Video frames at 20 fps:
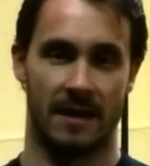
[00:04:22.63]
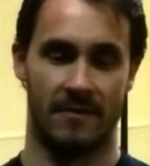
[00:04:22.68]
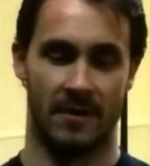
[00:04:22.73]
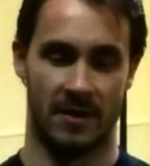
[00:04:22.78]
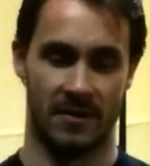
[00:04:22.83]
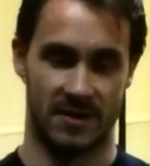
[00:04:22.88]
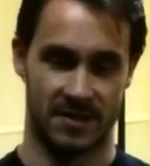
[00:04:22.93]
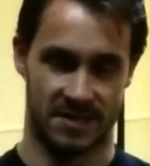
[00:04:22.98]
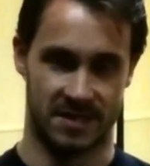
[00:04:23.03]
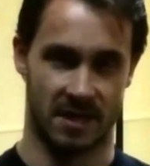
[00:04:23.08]
And
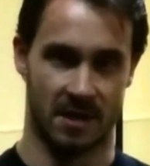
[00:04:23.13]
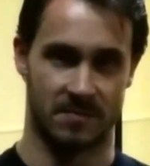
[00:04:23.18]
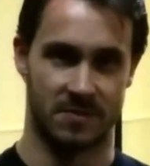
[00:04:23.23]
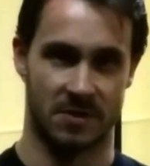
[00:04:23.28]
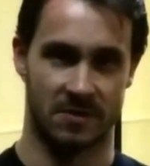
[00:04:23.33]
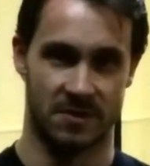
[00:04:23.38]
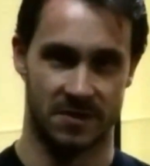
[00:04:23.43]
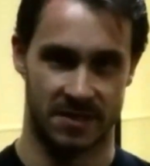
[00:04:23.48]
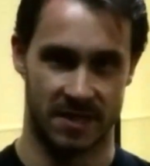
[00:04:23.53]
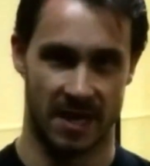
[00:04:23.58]
then the sit-ups
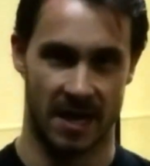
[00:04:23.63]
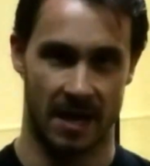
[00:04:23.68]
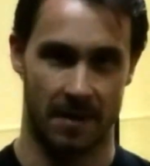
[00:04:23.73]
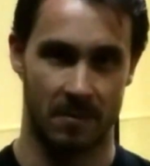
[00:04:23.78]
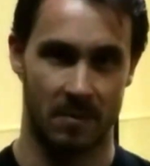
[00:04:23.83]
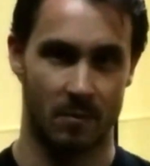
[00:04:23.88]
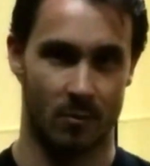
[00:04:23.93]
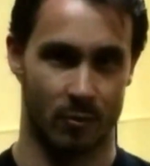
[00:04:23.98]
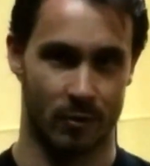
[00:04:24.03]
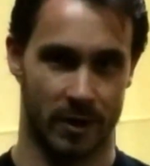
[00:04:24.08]
are the
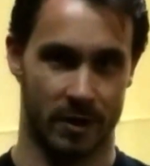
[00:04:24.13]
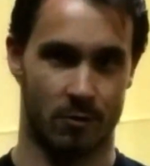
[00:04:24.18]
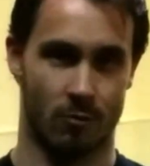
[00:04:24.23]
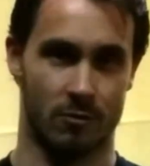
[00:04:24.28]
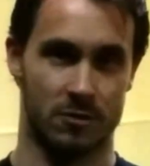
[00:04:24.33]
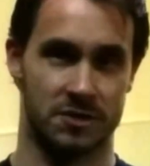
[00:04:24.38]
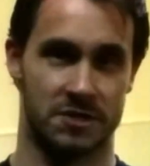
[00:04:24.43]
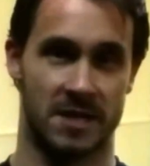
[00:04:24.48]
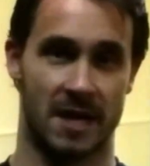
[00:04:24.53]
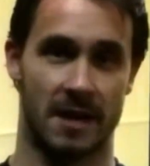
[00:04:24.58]
same Marine
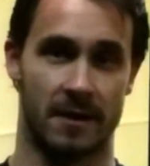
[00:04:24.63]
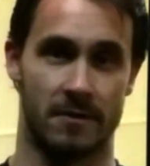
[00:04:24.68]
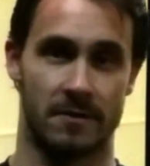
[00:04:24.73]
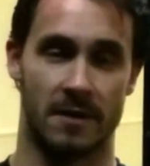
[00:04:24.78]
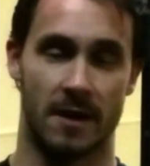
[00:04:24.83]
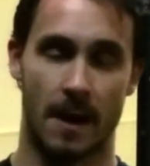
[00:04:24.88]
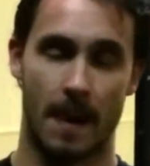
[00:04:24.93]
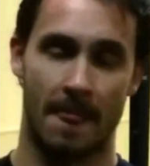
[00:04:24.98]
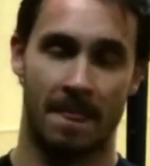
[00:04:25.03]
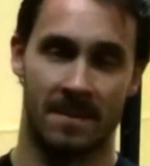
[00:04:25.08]
Corps standard.
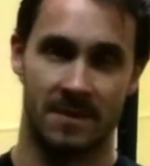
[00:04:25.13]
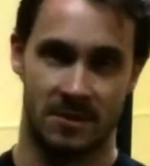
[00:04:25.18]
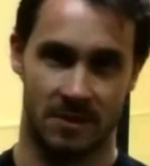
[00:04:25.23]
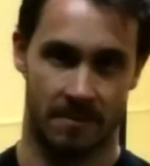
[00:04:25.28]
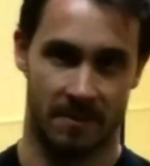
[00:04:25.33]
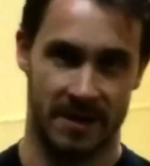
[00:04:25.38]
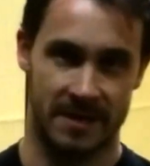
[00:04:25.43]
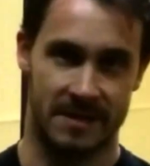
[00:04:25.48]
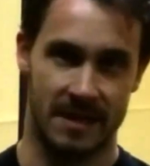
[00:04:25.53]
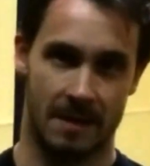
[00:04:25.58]
So
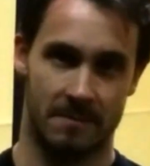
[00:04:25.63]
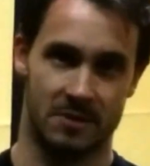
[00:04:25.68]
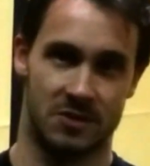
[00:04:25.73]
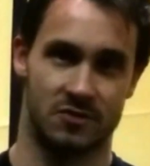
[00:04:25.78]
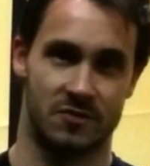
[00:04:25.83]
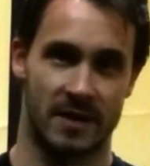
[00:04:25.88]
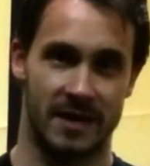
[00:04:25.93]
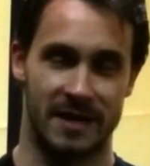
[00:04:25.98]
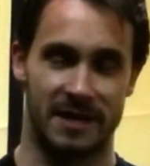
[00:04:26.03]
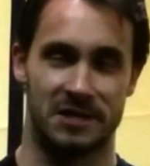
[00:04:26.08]
I'm going to
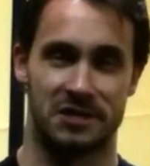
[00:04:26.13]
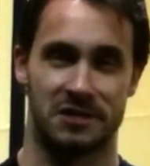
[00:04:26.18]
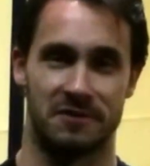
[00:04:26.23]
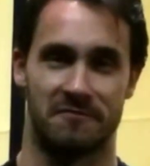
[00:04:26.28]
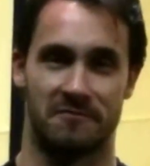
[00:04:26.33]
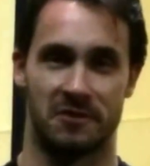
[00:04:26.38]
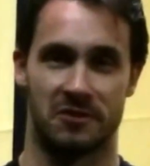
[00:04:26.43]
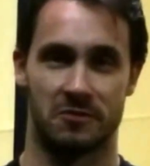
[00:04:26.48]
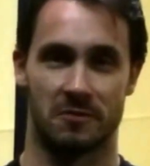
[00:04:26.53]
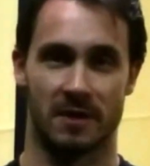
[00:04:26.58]
demonstrate each
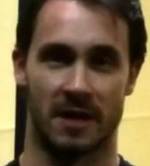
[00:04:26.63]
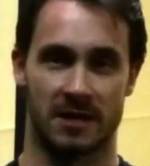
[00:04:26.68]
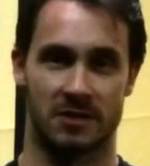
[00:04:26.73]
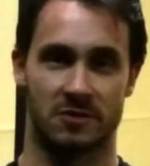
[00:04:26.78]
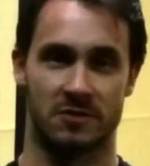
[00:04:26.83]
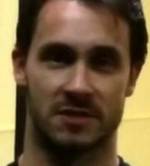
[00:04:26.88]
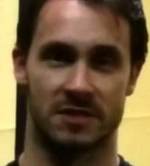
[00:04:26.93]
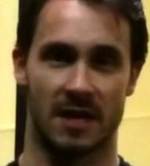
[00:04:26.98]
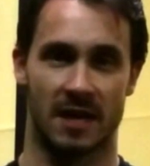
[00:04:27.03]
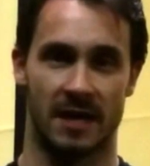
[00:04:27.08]
individual
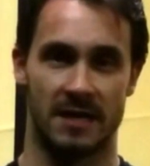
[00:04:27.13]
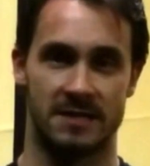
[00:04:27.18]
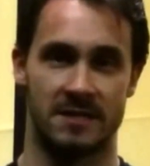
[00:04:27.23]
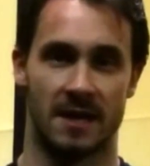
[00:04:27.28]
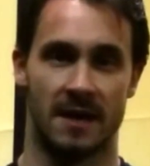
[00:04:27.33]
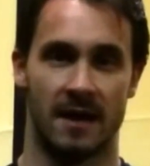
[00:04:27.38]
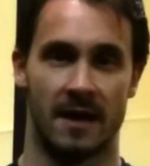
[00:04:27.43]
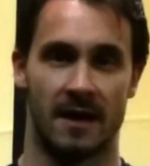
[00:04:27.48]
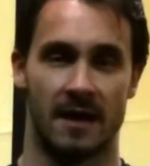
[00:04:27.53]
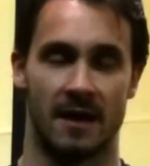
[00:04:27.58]
exercise
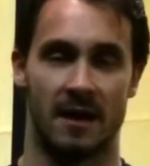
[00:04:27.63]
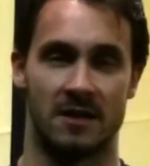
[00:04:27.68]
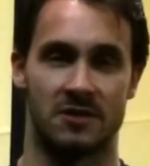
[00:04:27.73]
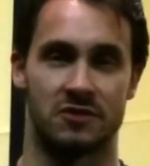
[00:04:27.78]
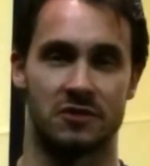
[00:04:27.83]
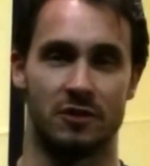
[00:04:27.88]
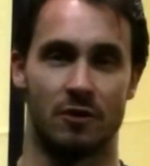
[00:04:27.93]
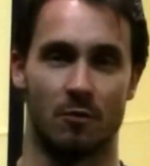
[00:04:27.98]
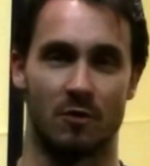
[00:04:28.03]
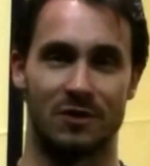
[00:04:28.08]
so
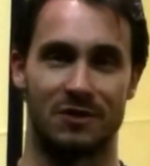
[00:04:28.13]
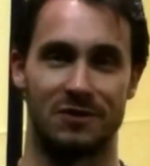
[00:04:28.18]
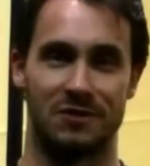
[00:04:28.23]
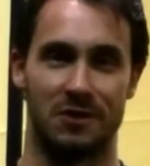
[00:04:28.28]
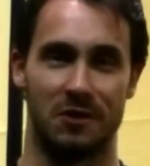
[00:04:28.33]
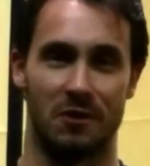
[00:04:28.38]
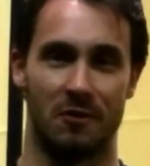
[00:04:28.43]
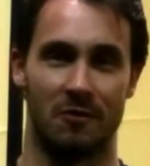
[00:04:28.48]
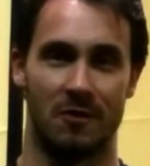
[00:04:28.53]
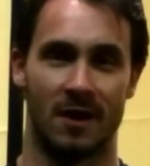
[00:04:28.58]
you know what to
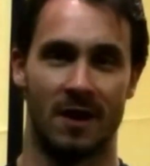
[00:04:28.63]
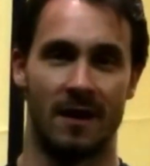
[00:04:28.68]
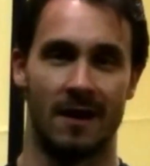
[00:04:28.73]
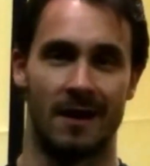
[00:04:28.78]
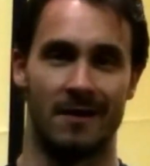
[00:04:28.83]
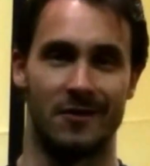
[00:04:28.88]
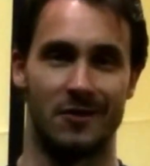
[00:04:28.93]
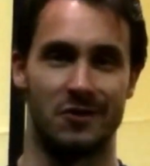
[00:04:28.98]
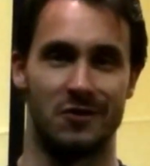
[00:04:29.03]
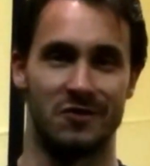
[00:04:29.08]
do,
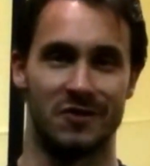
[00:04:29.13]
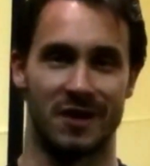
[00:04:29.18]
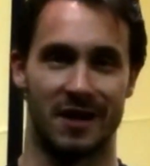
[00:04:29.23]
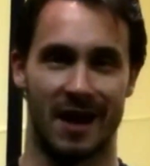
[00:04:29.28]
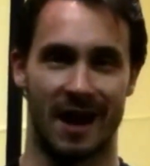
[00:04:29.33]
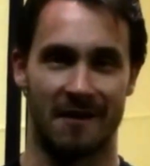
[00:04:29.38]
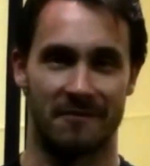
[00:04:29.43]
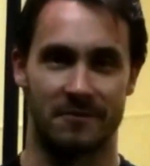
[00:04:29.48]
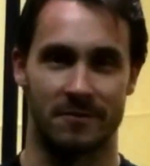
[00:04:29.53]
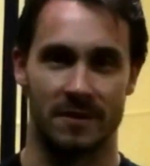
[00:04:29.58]
and then you can
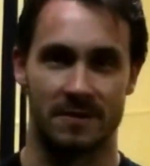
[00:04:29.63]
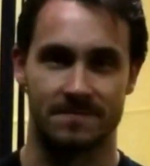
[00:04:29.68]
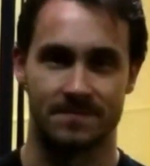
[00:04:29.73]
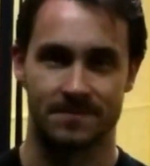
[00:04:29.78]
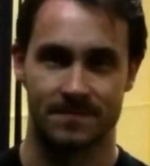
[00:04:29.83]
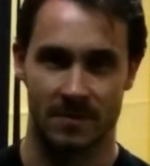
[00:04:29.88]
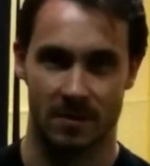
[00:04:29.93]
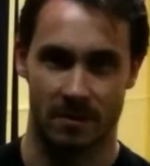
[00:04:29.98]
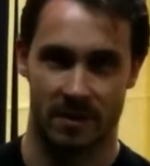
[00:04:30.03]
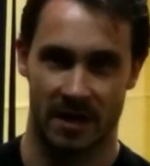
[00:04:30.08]
get after it.
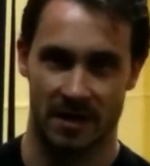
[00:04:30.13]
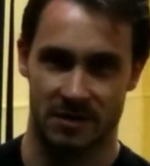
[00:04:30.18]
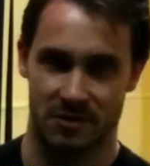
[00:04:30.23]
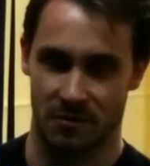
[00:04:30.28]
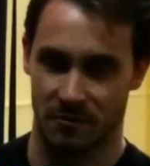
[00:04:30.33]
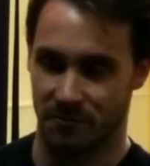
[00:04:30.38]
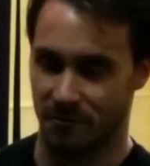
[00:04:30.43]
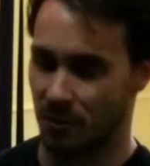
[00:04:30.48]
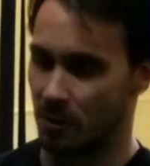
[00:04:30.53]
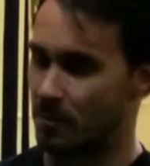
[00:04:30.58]
Okay,
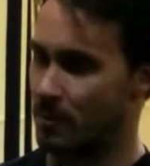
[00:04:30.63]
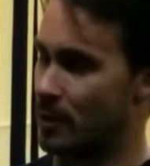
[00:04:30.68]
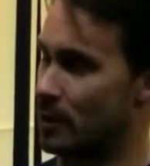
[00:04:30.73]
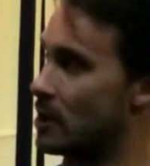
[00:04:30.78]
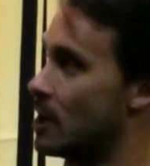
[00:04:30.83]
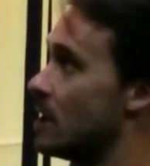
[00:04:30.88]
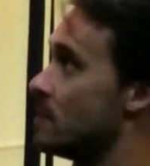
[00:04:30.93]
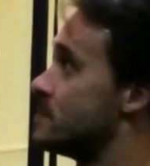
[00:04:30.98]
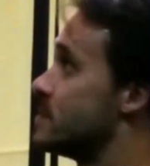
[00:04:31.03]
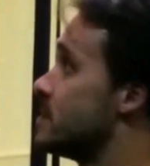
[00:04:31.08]
so full
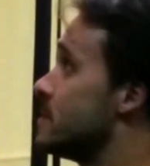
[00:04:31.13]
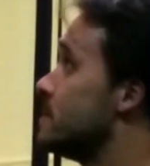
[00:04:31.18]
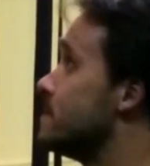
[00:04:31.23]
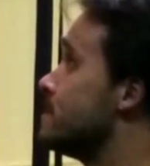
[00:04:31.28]
pull-ups.